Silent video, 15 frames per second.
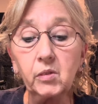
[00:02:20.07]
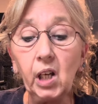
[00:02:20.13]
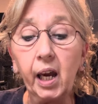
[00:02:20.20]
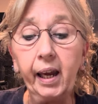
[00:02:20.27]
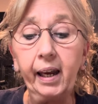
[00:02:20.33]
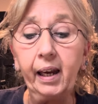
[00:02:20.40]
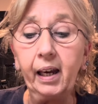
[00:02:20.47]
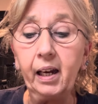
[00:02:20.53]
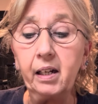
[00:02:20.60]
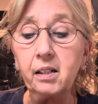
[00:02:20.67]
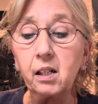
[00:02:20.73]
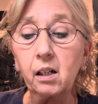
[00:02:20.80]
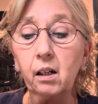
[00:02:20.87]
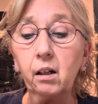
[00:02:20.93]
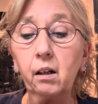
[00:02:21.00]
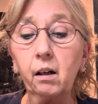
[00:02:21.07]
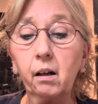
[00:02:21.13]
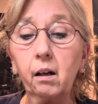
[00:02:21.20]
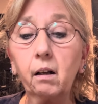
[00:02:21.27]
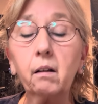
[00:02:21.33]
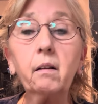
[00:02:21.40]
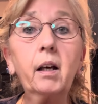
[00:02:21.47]
and
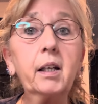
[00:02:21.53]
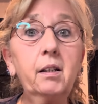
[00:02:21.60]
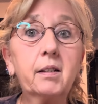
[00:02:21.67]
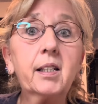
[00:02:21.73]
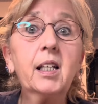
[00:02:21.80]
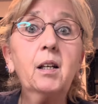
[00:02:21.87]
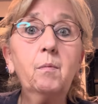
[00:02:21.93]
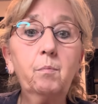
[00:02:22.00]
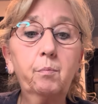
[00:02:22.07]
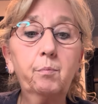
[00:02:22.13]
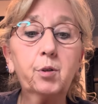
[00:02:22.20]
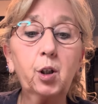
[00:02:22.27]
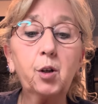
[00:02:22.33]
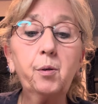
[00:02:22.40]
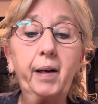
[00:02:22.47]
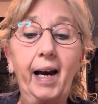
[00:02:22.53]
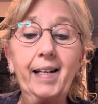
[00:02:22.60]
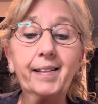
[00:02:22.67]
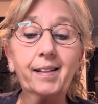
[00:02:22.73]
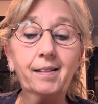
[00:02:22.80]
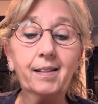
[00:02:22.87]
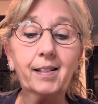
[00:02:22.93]
like see, so you guys
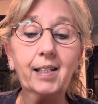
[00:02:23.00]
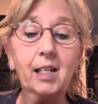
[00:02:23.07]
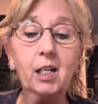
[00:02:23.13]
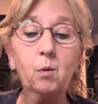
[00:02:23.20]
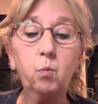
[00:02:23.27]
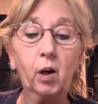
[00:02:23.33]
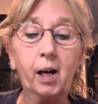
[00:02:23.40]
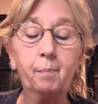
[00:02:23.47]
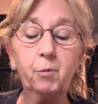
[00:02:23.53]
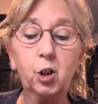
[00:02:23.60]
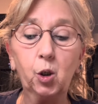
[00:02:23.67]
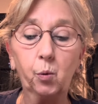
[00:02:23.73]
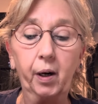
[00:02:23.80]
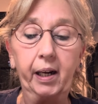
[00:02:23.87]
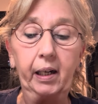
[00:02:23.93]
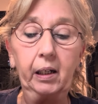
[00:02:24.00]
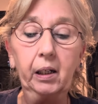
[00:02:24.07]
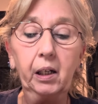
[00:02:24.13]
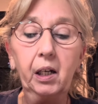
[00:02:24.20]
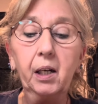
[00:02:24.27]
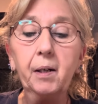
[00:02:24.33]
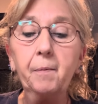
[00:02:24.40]
can see what I'm doing.
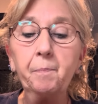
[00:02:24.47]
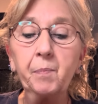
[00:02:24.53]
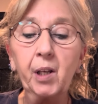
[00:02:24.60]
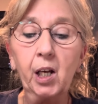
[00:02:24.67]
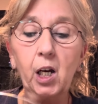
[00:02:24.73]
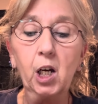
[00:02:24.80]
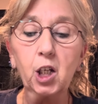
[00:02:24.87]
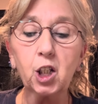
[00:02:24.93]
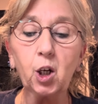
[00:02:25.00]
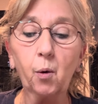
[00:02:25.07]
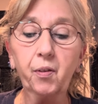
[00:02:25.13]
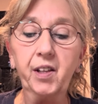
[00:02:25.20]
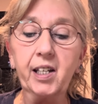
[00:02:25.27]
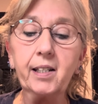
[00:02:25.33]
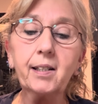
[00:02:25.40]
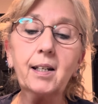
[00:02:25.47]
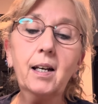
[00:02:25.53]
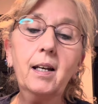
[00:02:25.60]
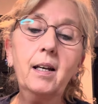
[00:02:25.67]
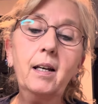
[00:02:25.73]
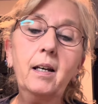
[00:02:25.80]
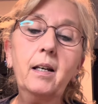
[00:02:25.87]
So this
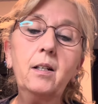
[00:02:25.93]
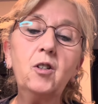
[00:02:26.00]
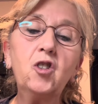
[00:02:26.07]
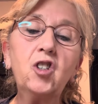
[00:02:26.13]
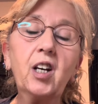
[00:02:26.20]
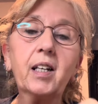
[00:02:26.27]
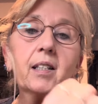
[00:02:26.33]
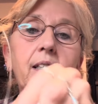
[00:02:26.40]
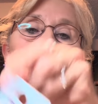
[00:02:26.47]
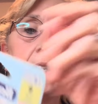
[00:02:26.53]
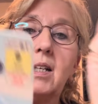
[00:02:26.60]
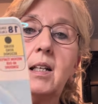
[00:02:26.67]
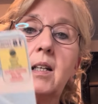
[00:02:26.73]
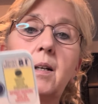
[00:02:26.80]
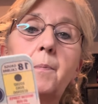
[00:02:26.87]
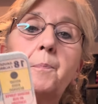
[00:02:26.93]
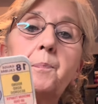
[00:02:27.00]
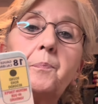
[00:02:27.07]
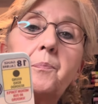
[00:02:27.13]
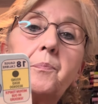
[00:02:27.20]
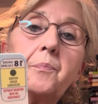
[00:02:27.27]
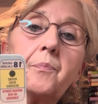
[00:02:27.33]
is just the
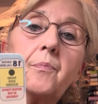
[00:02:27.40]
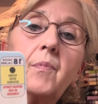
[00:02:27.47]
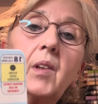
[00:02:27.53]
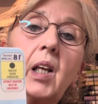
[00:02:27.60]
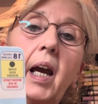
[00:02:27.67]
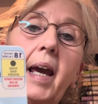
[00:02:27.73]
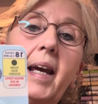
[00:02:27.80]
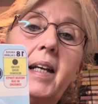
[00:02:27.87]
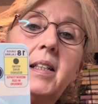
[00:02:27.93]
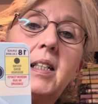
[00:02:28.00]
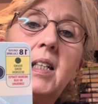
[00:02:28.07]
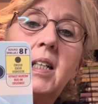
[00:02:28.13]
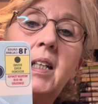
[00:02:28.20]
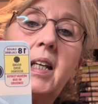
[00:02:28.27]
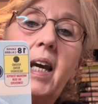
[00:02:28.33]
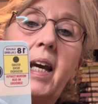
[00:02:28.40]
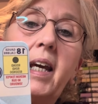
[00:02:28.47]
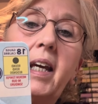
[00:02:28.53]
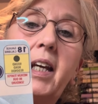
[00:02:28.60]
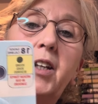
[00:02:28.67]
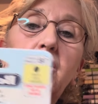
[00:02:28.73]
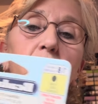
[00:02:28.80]
18
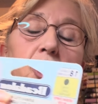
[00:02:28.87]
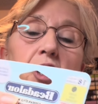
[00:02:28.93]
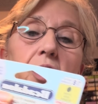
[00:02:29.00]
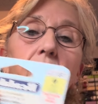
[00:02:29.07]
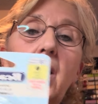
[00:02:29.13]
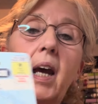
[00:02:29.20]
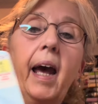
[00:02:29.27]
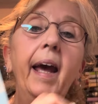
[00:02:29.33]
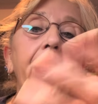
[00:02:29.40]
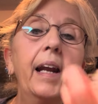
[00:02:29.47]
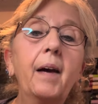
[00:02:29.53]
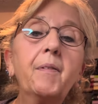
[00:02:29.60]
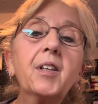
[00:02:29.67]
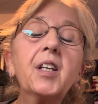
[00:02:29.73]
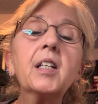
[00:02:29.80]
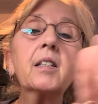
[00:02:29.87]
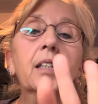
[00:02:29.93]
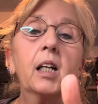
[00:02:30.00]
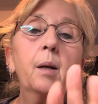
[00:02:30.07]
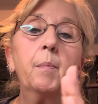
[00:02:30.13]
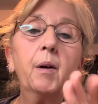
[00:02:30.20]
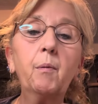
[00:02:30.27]
gauge, and everything's
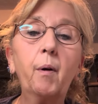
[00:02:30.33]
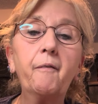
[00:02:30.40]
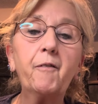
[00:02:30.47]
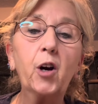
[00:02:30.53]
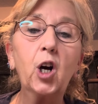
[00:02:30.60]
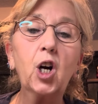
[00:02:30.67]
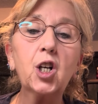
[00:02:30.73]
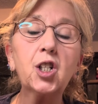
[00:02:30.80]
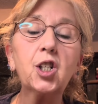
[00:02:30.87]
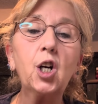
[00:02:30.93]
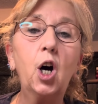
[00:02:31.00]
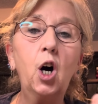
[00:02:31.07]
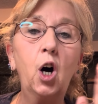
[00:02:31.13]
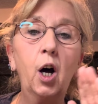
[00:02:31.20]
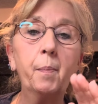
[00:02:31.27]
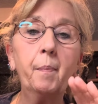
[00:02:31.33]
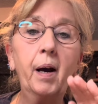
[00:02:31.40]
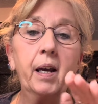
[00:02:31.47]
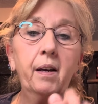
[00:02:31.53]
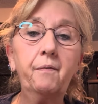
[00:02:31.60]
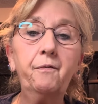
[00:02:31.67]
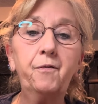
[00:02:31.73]
going to be reversed on
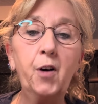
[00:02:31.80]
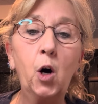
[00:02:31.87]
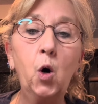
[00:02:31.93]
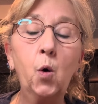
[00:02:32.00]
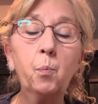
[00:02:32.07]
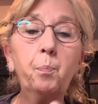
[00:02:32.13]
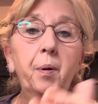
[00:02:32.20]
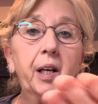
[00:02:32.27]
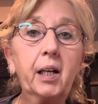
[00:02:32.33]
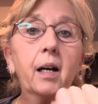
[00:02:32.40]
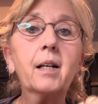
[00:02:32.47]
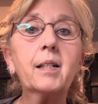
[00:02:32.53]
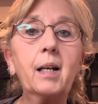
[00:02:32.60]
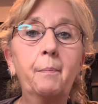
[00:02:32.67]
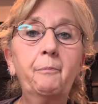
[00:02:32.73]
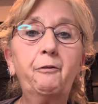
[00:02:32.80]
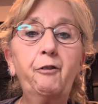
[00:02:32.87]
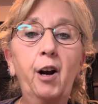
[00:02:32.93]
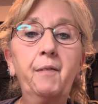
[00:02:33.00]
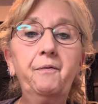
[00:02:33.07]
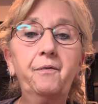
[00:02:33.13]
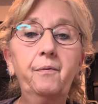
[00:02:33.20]
my phone because I'm
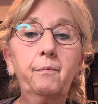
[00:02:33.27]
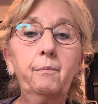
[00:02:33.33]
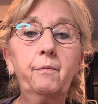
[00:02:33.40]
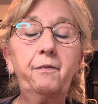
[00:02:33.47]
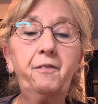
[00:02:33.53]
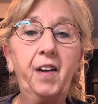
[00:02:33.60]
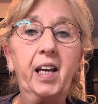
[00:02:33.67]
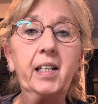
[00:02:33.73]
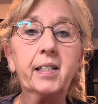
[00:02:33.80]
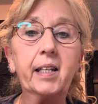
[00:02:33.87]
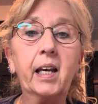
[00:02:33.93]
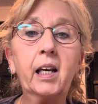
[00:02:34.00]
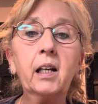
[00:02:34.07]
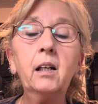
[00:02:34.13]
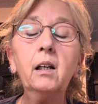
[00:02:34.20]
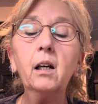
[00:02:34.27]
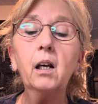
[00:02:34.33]
front facing.